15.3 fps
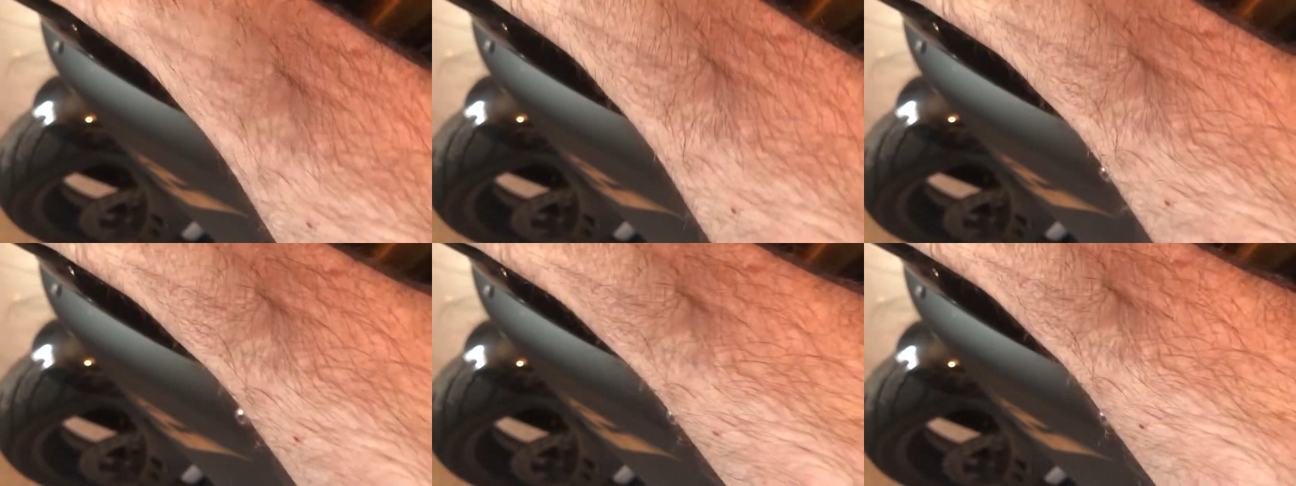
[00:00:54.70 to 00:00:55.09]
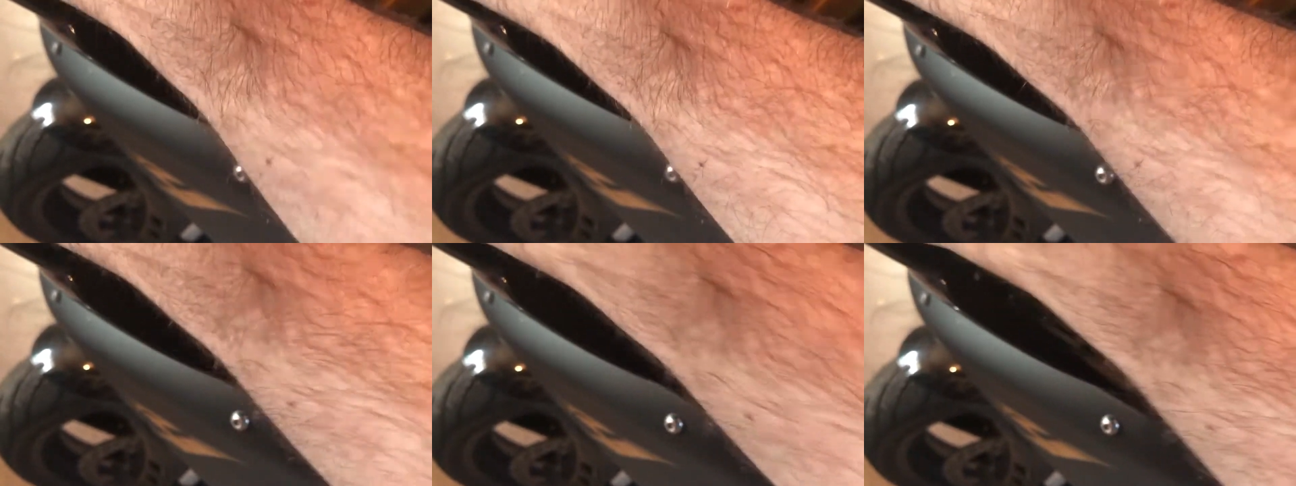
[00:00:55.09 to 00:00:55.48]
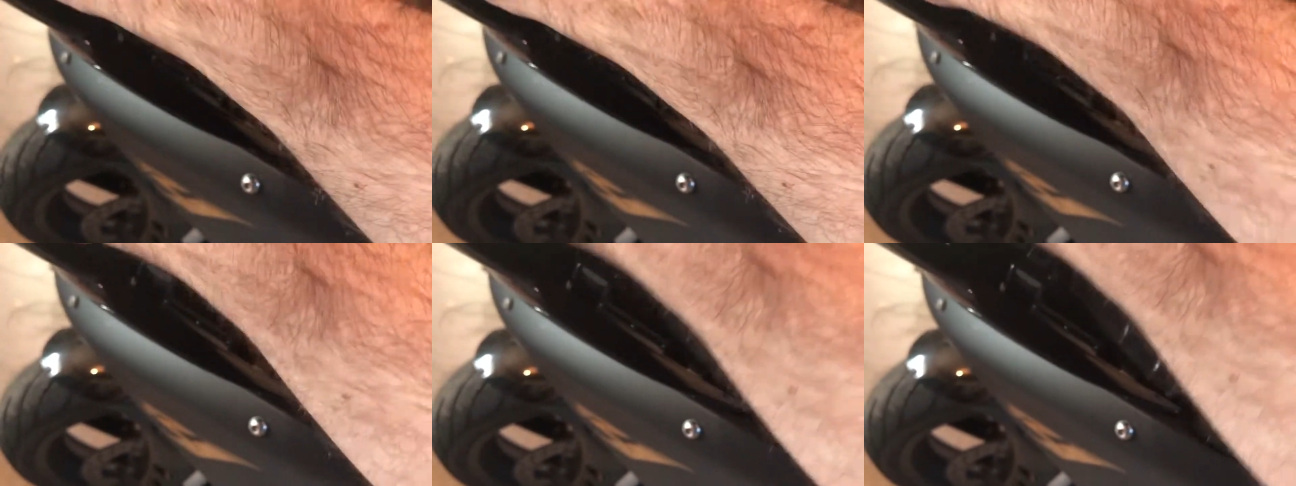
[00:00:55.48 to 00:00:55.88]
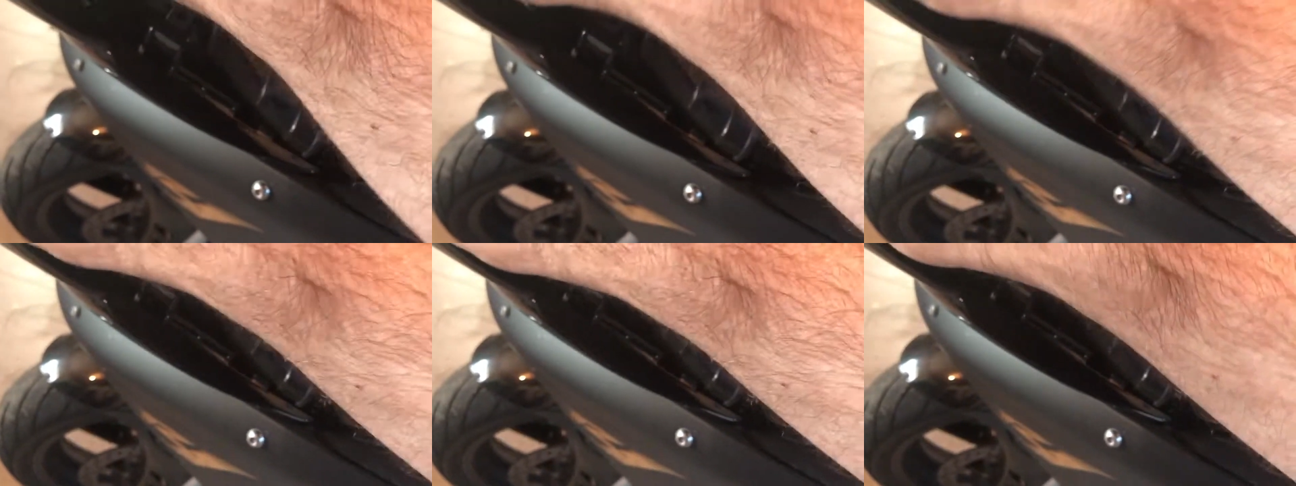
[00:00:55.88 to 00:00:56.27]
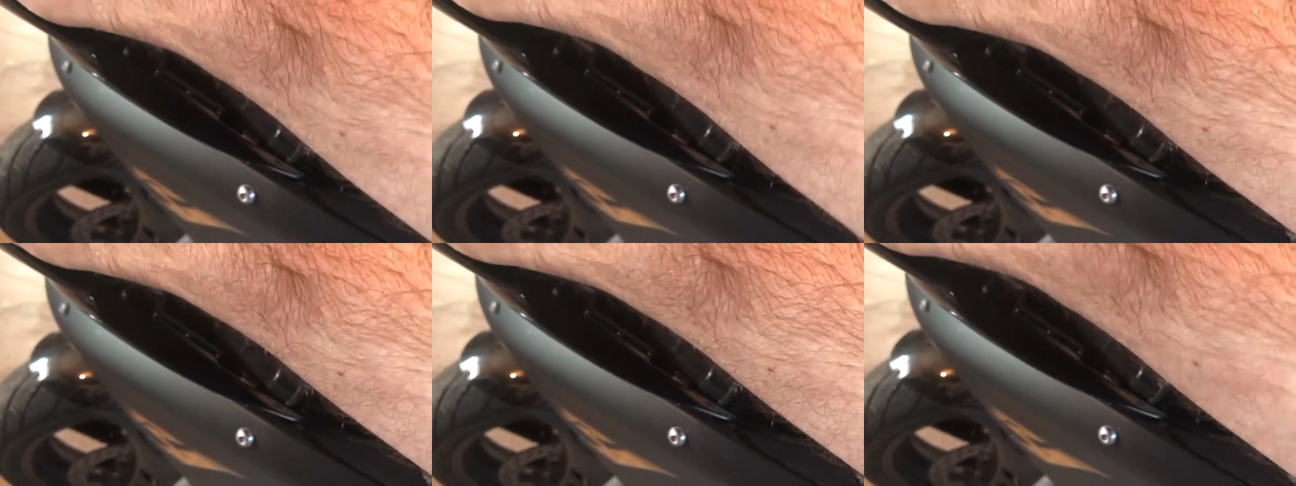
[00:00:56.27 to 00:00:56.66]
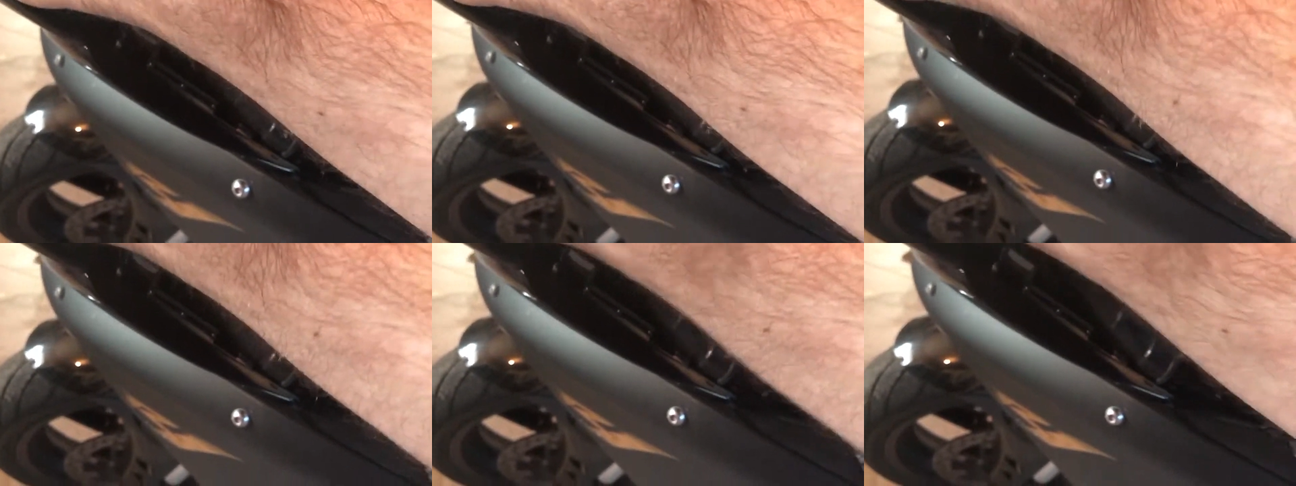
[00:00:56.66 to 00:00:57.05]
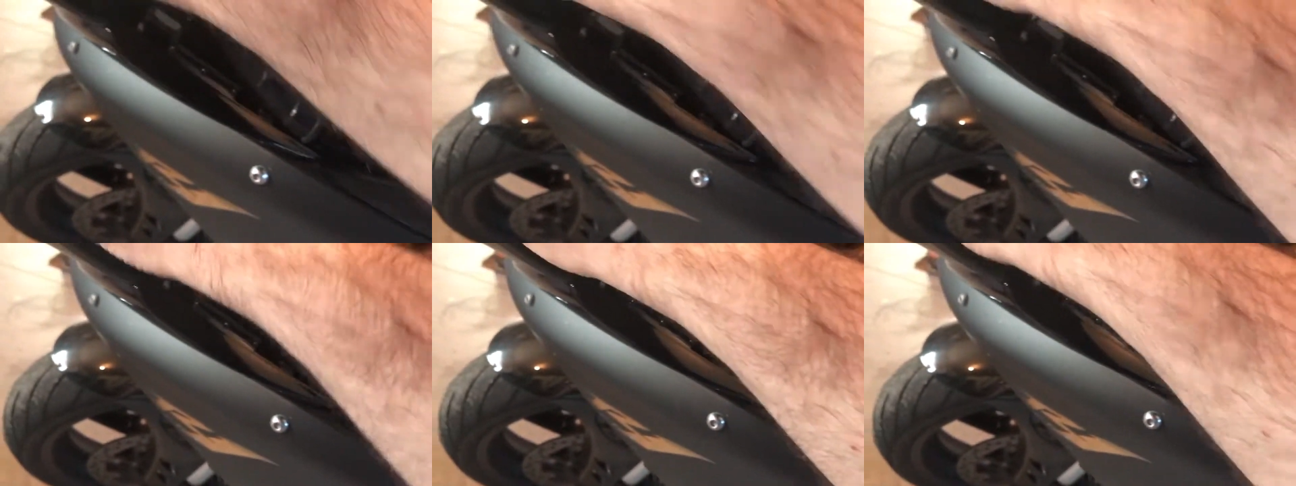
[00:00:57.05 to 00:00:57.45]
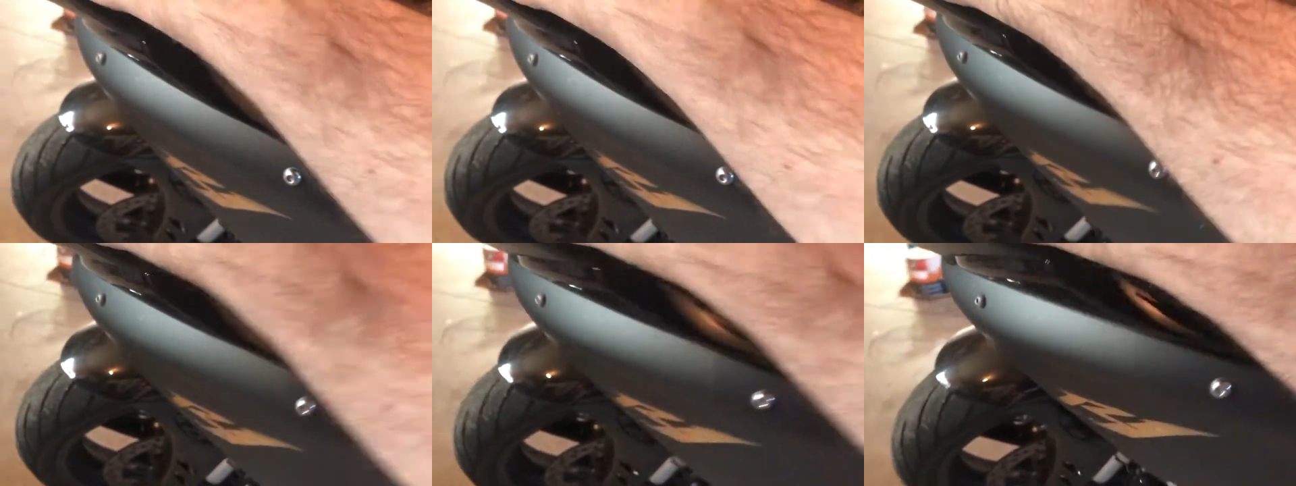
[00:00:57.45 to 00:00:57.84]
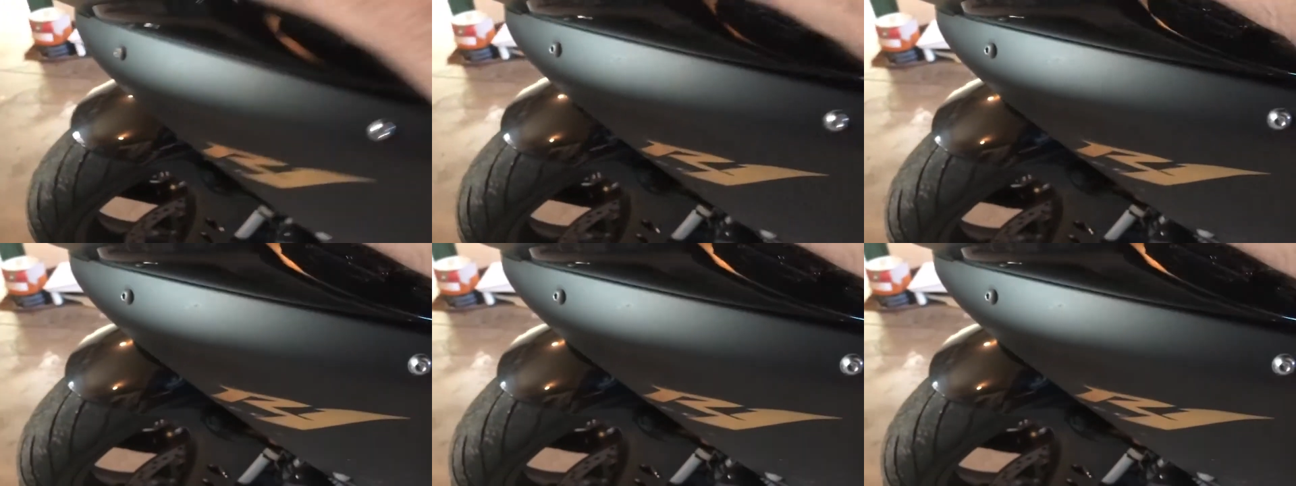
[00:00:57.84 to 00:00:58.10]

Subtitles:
(no speaker visible)